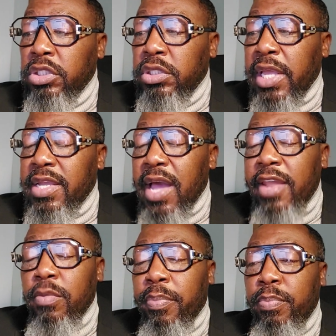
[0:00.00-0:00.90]
They
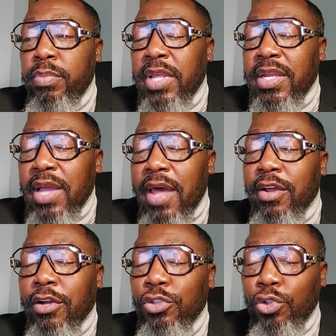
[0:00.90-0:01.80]
gotta
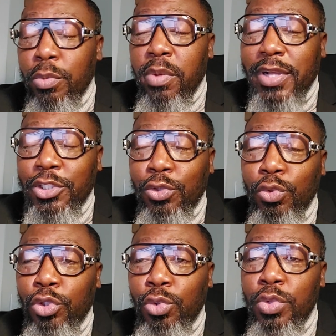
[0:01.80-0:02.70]
contribute about
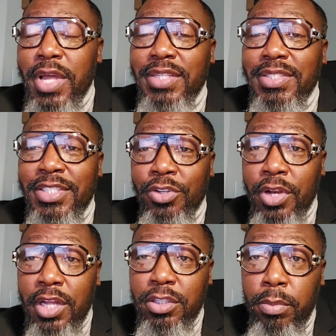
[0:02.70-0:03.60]

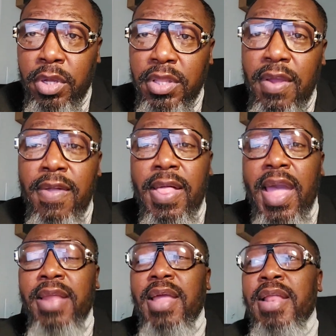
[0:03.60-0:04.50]
$2,600 a month,
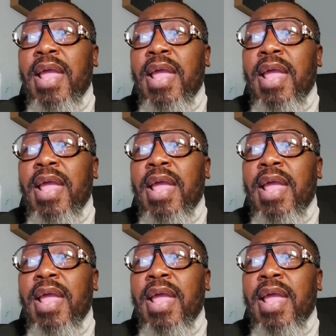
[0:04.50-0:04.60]
and